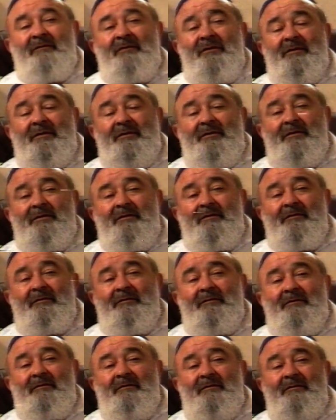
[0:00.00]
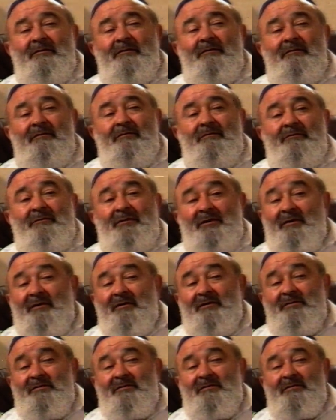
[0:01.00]
were,
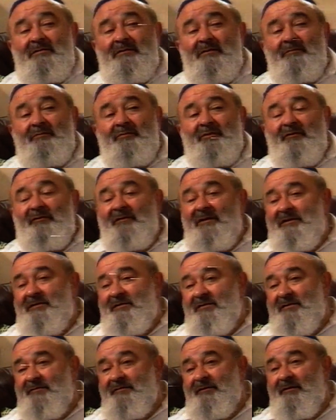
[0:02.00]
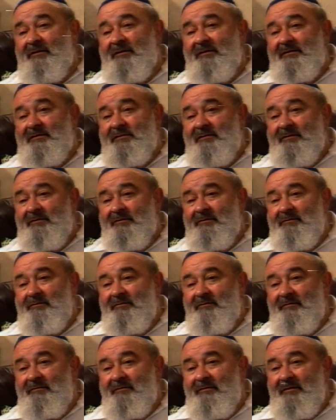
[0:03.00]
because the professors were also
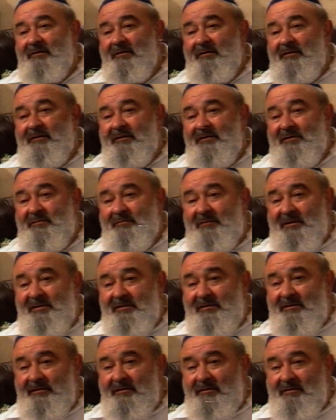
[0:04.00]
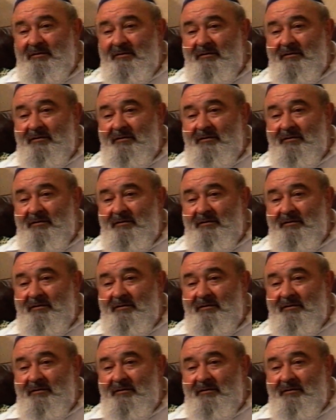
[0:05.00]
dismissed,